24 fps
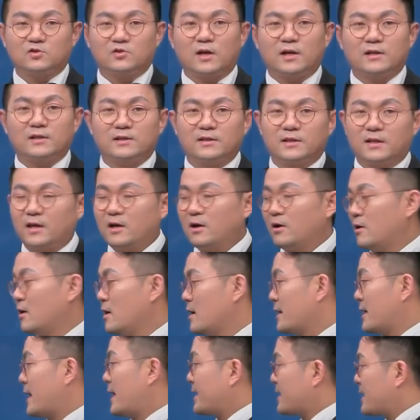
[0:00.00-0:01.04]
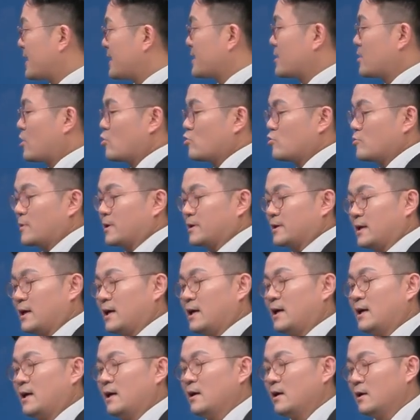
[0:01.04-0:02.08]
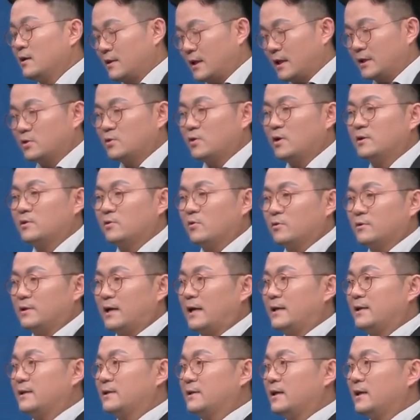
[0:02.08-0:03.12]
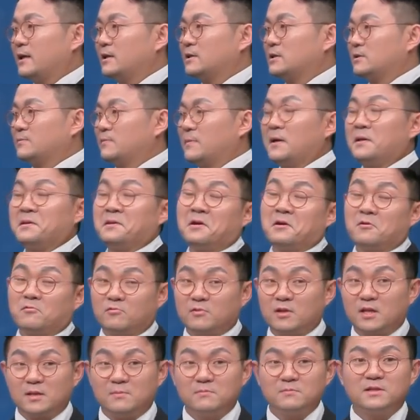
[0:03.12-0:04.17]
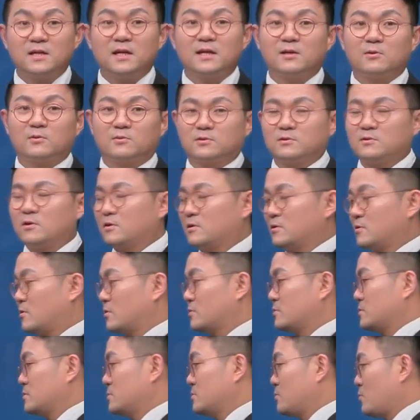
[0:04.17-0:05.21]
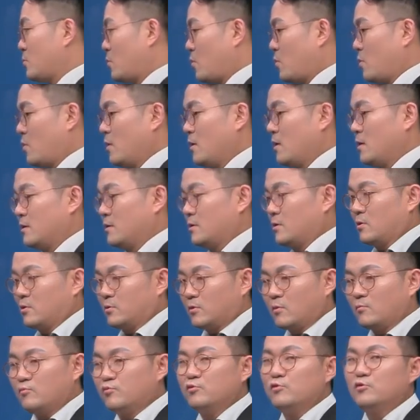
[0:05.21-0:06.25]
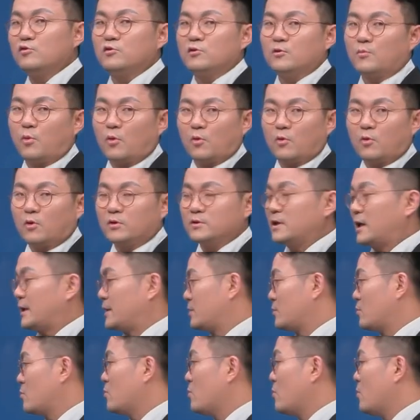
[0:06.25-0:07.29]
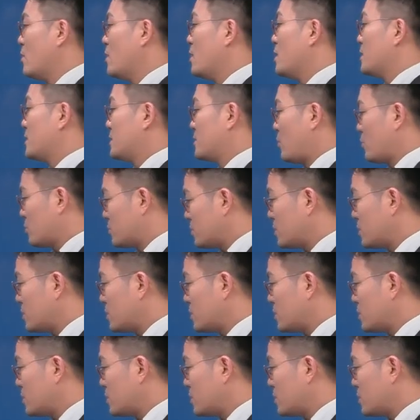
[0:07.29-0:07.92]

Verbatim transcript: How to respond to that can be different from case to case, and rather than that, we need to focus on how to avoid them.